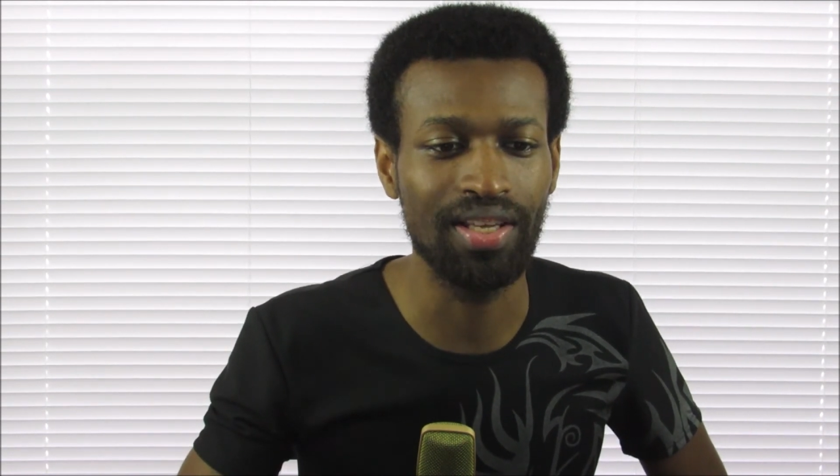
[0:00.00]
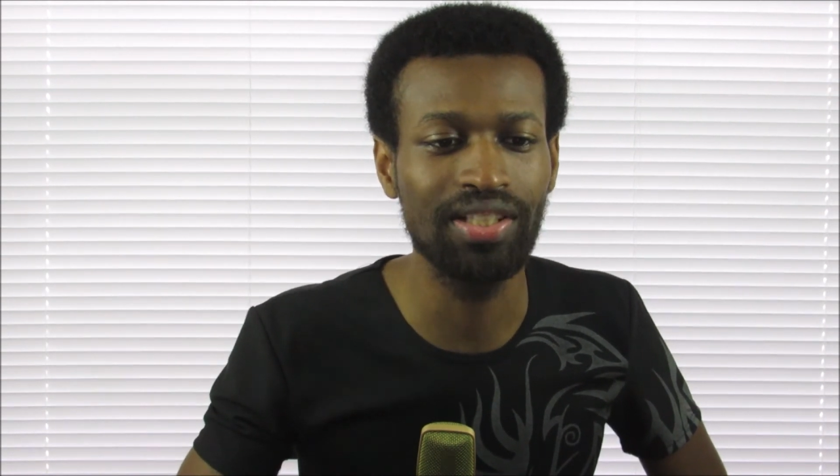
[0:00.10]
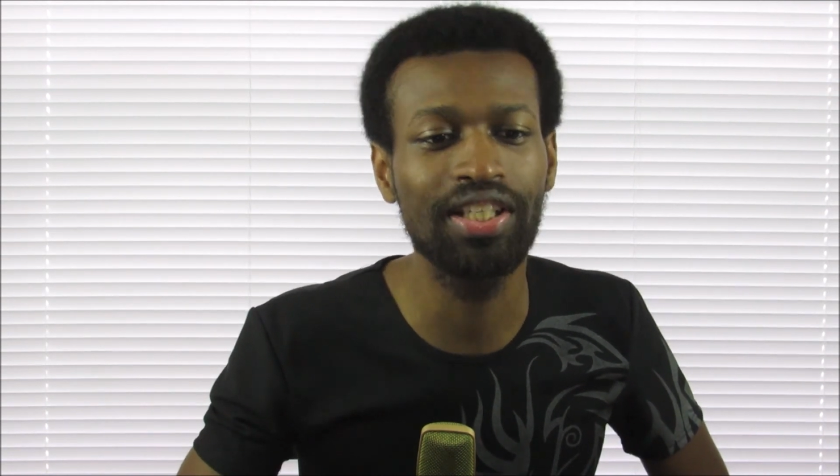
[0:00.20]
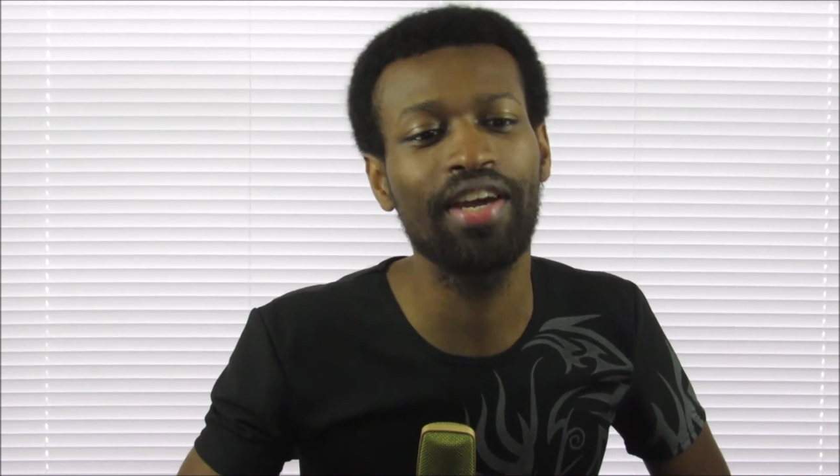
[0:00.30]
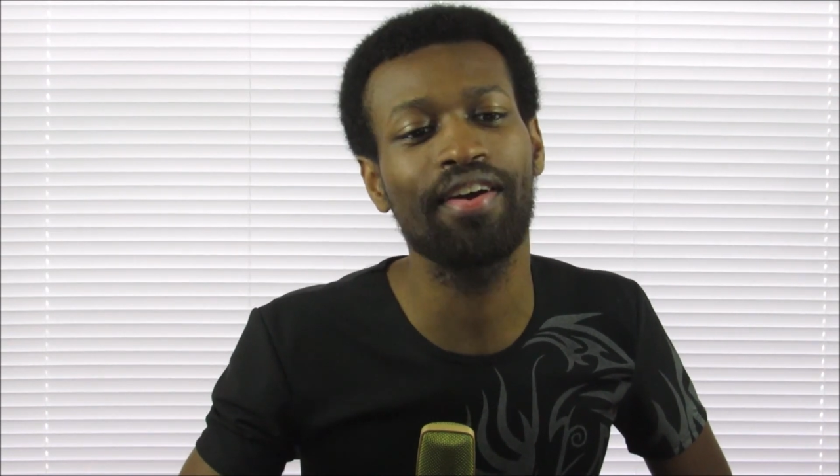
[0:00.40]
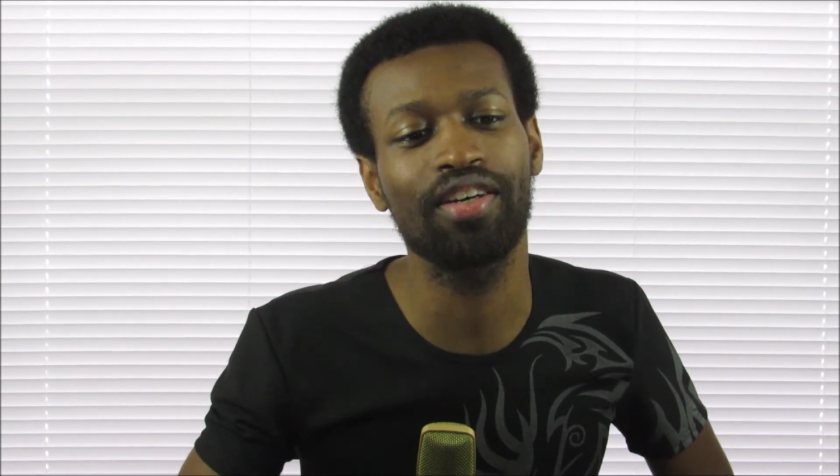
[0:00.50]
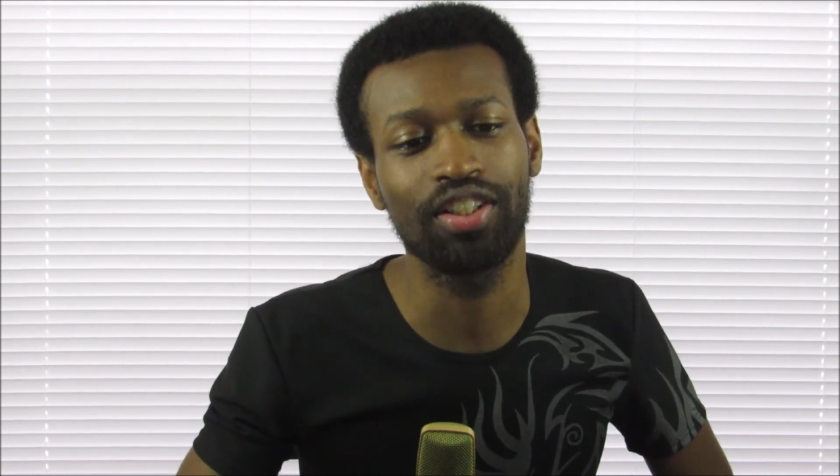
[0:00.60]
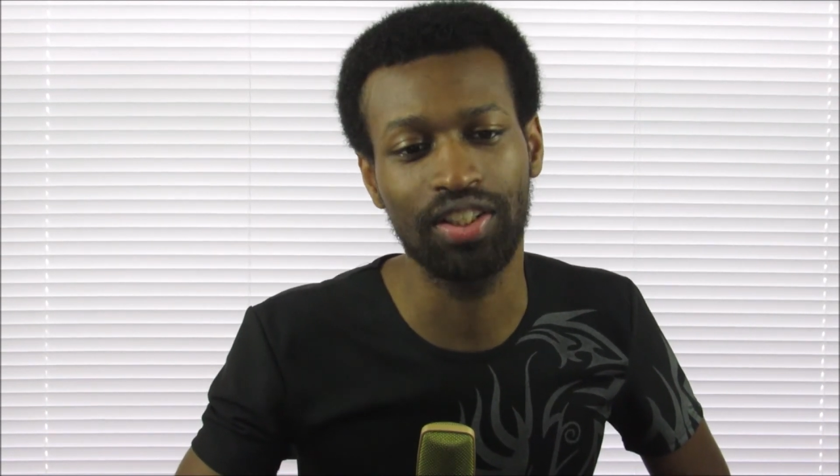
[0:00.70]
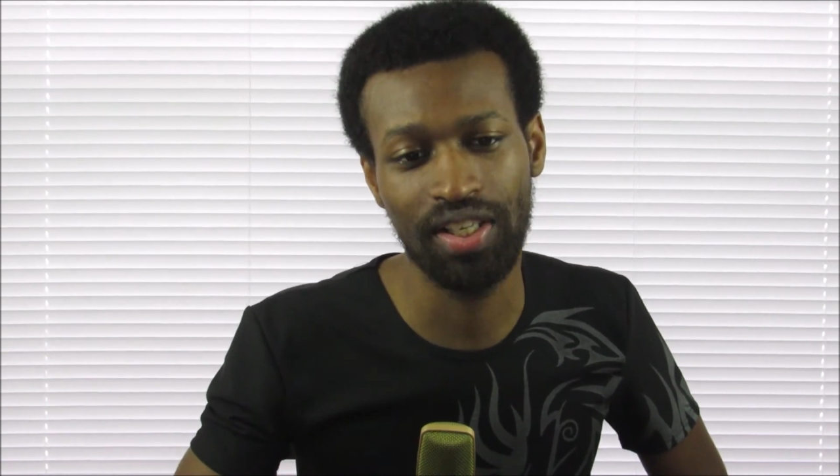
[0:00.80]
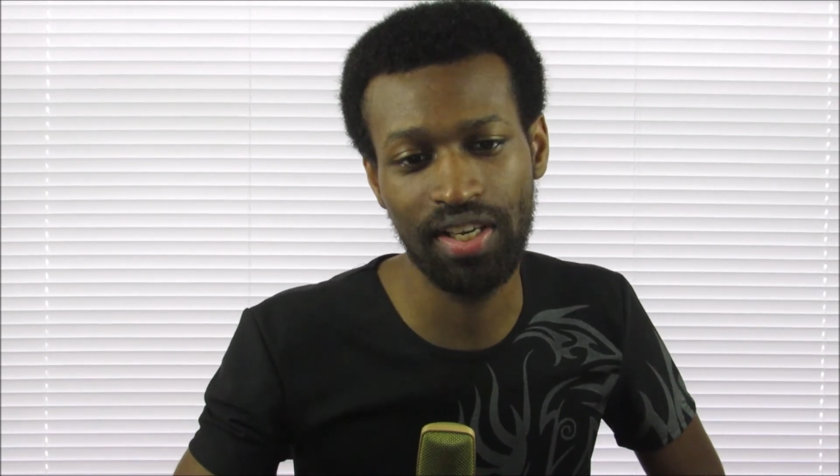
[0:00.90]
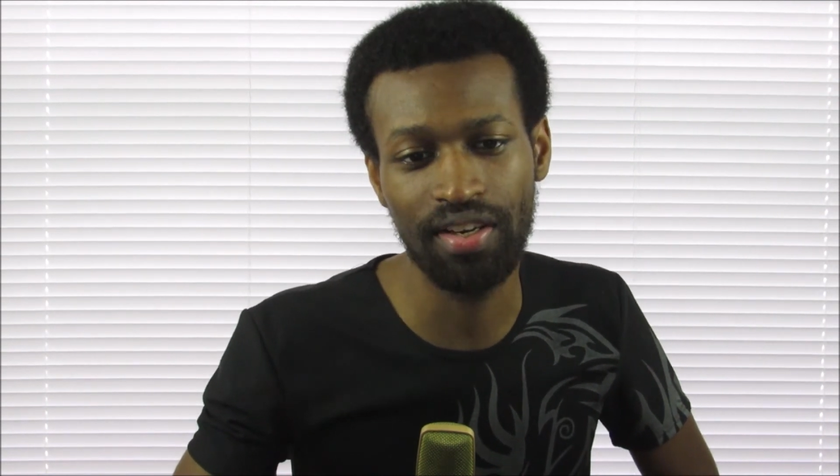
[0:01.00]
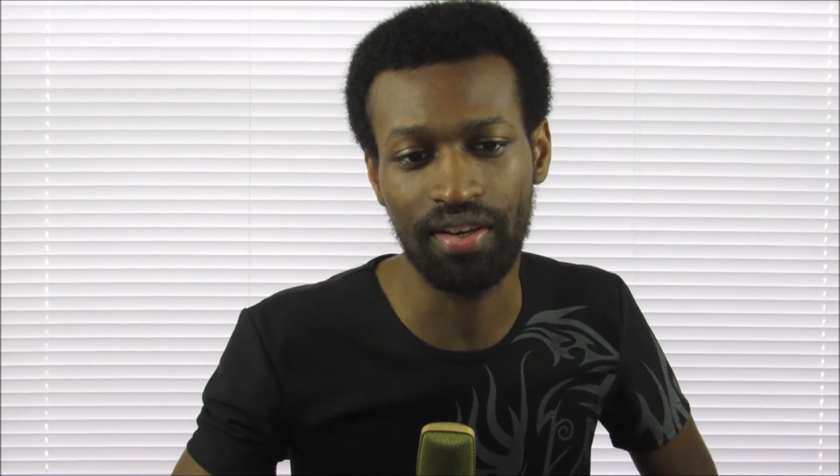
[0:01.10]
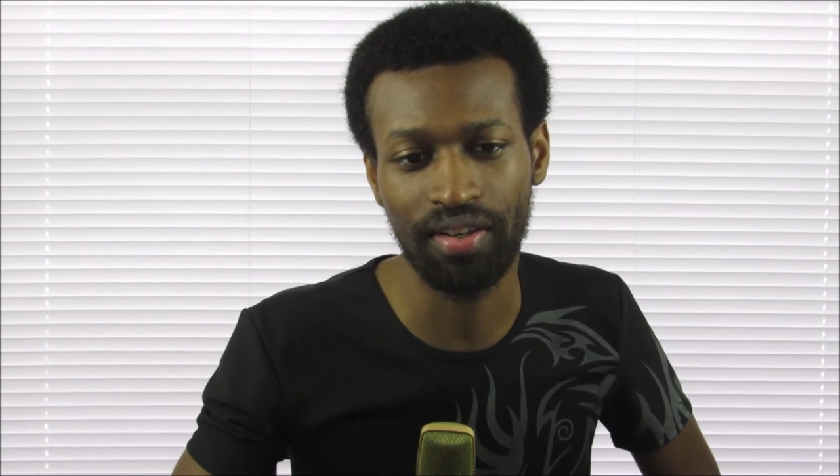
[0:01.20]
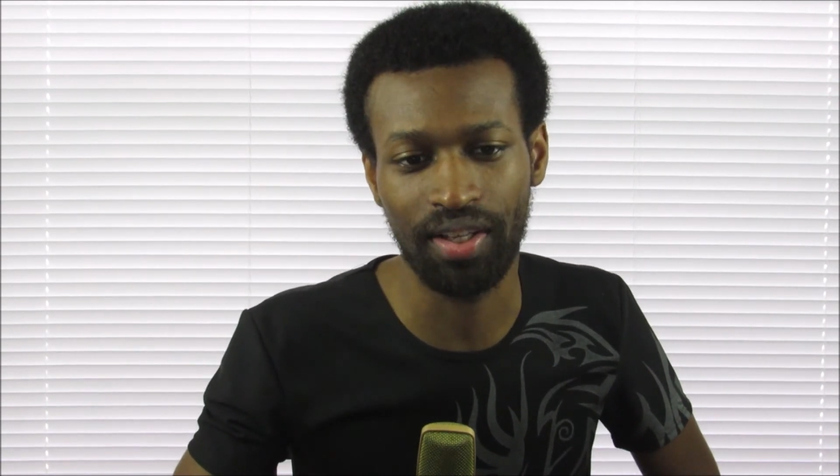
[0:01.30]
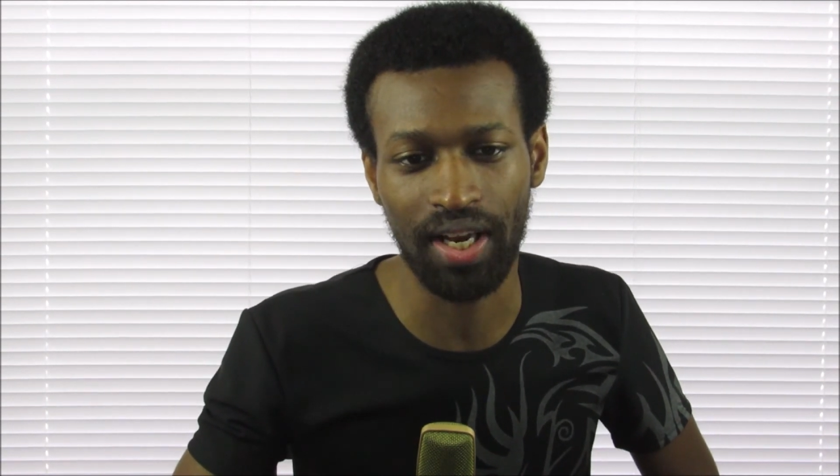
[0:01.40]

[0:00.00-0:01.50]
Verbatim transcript: these characters here